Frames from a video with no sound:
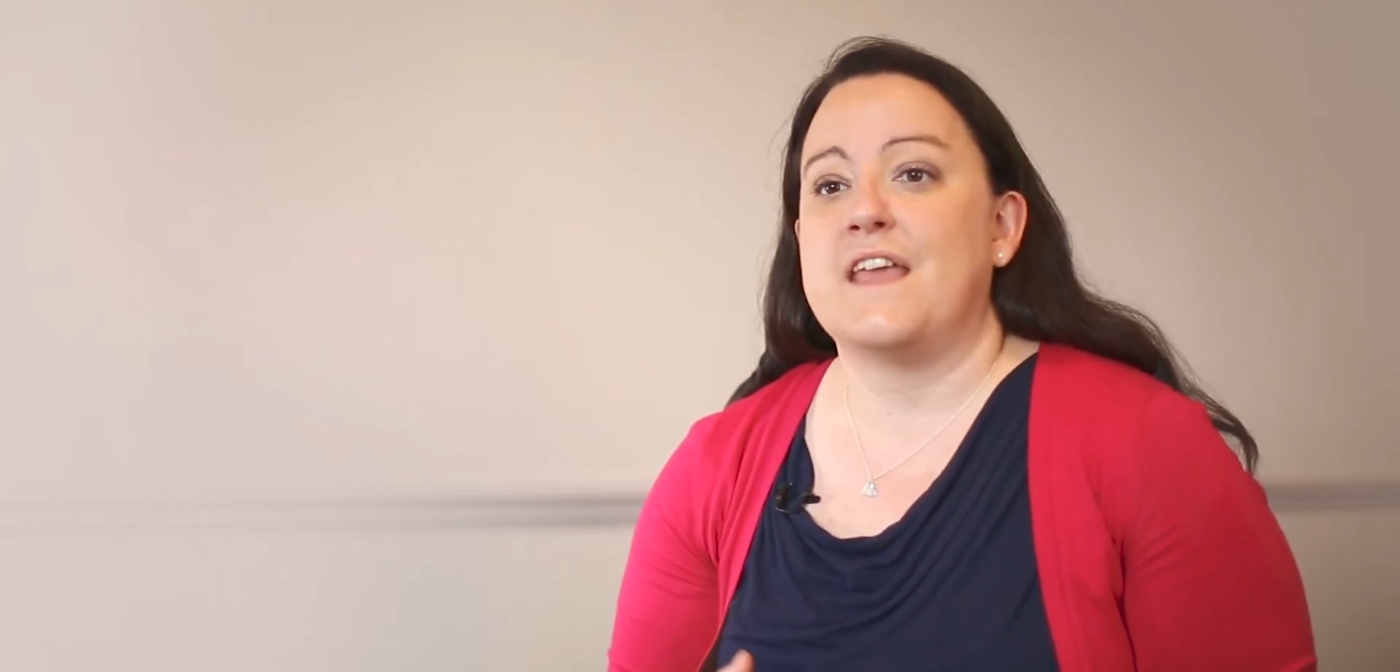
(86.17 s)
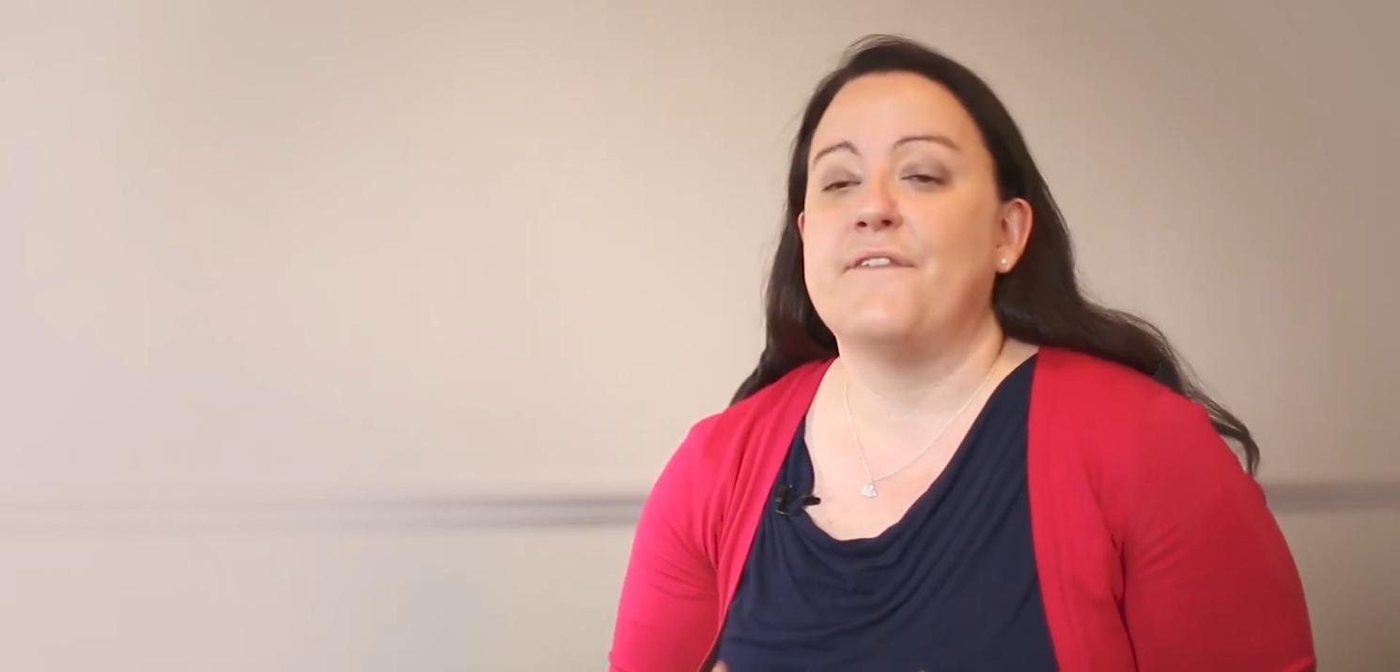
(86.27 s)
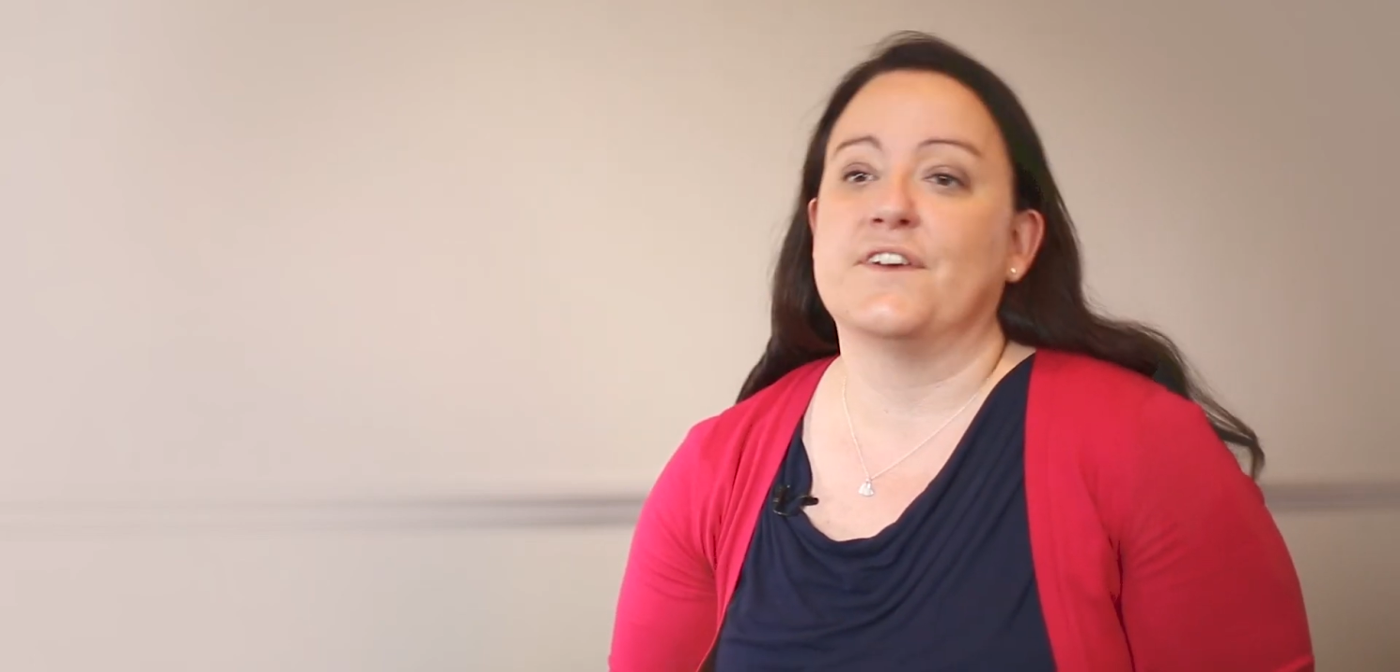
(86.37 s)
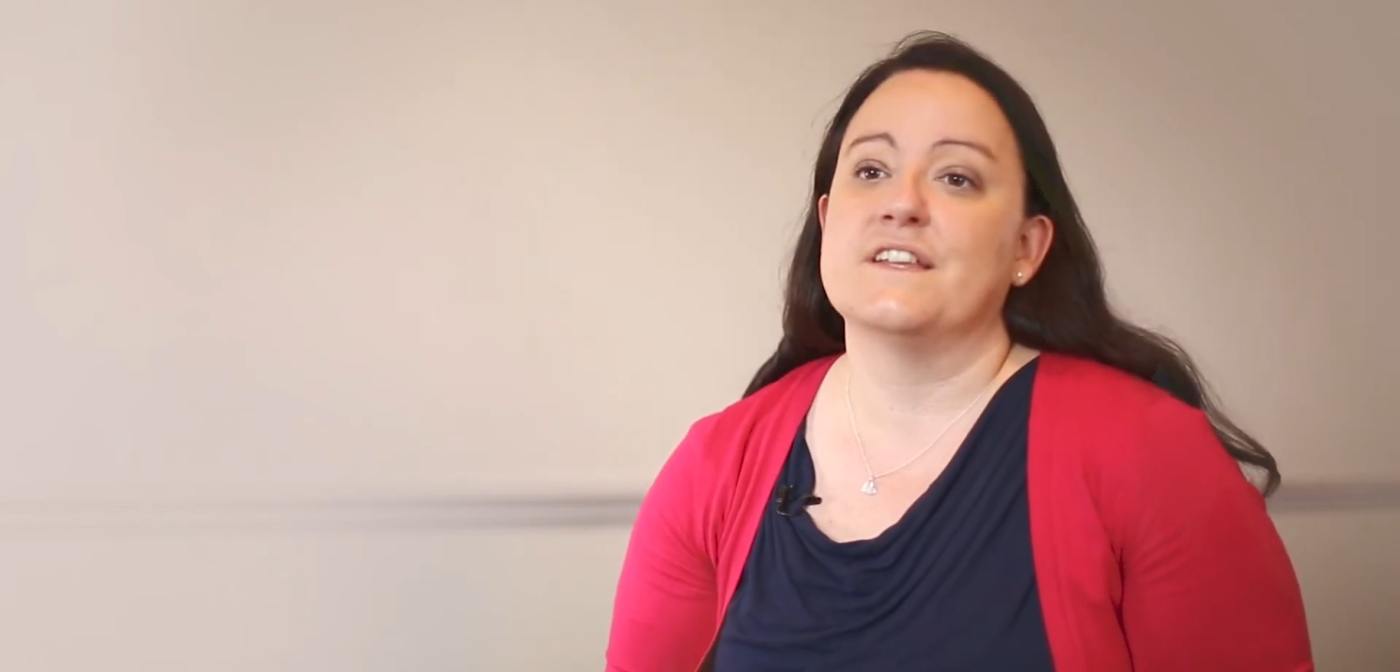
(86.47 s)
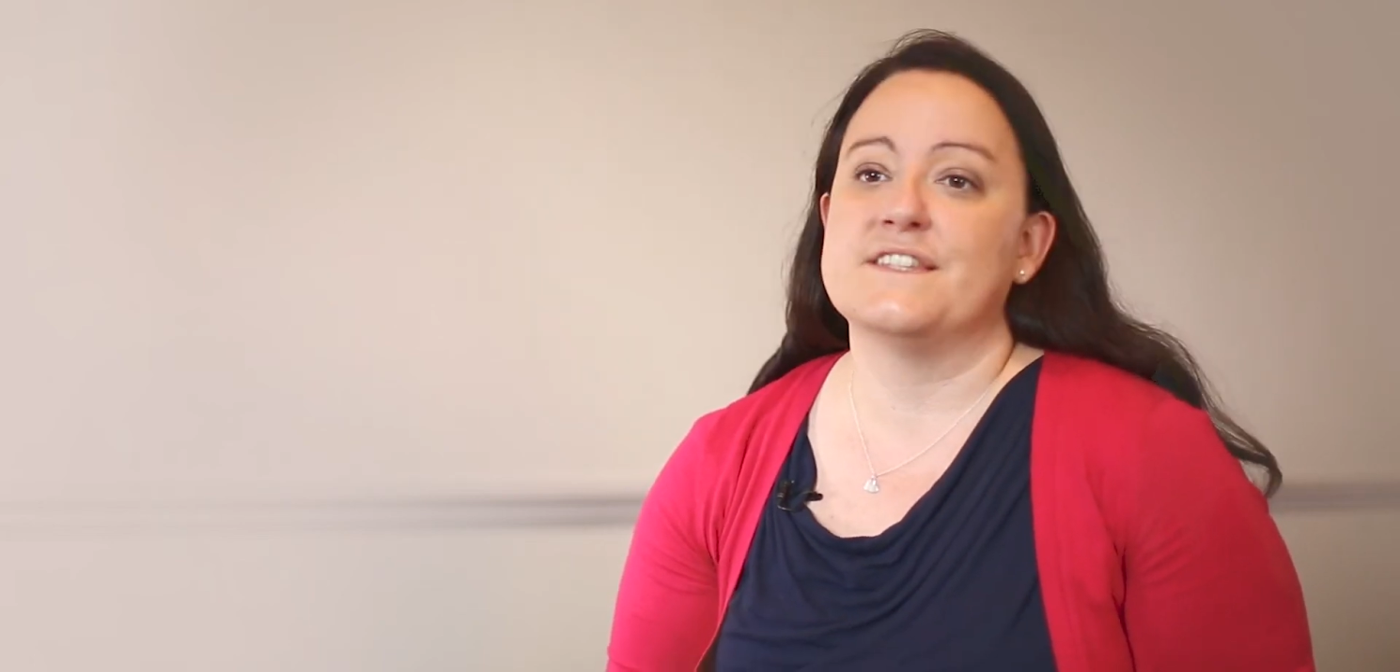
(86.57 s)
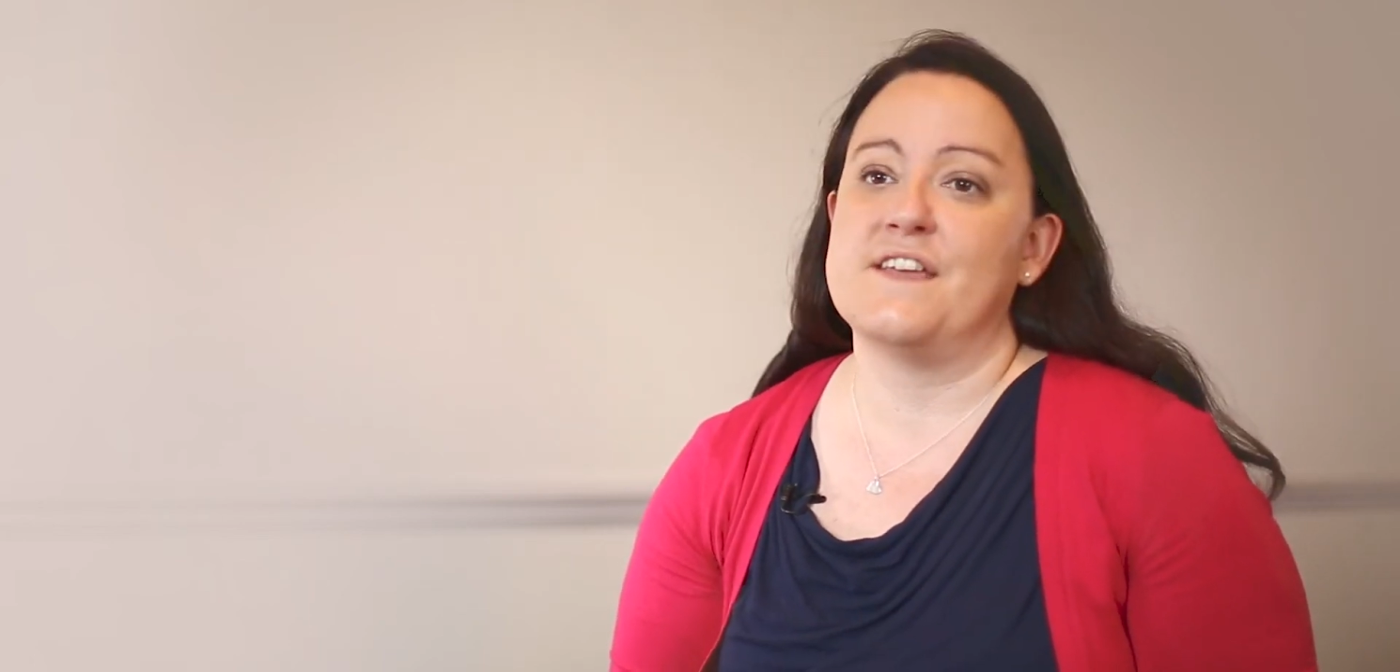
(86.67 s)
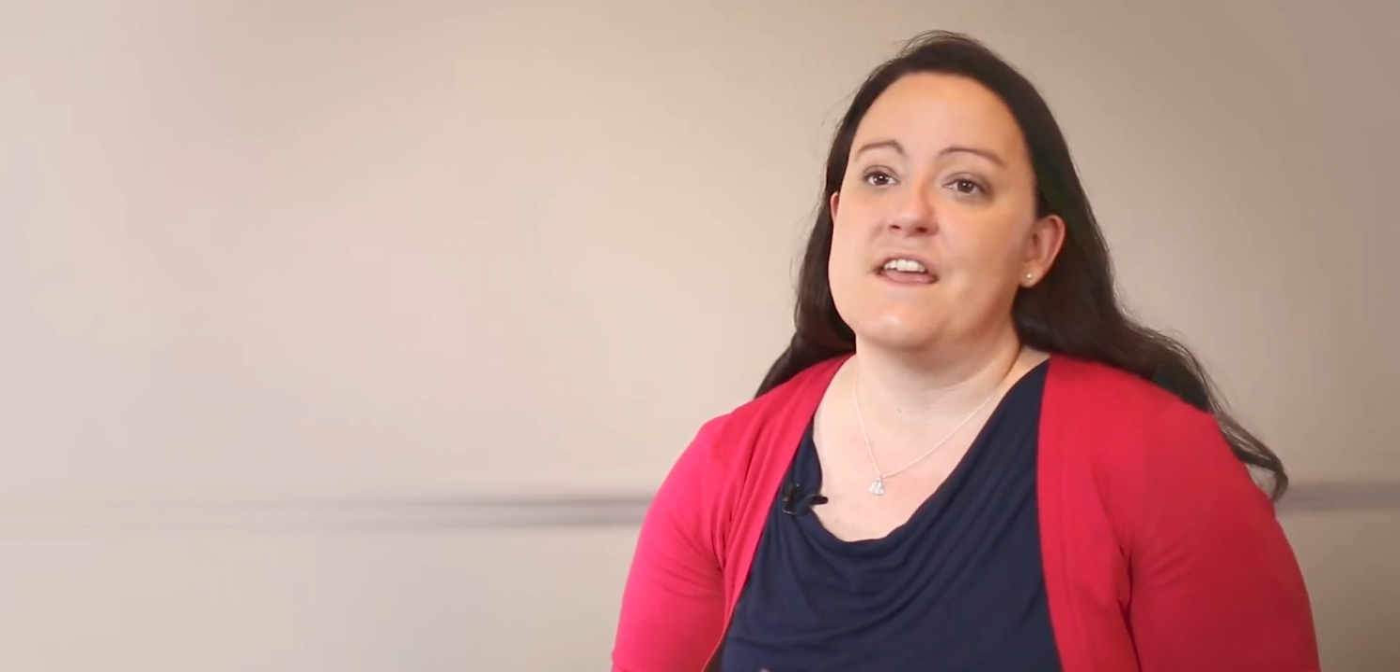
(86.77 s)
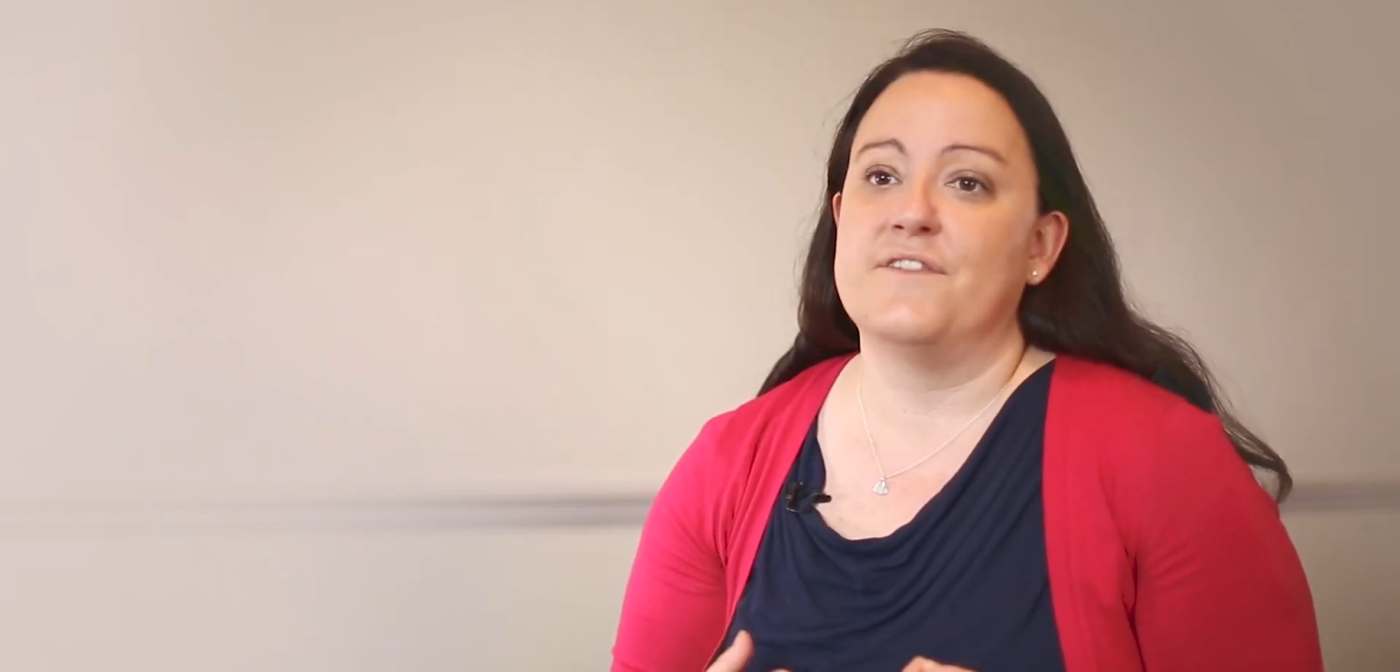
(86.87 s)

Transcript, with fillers: the efficacy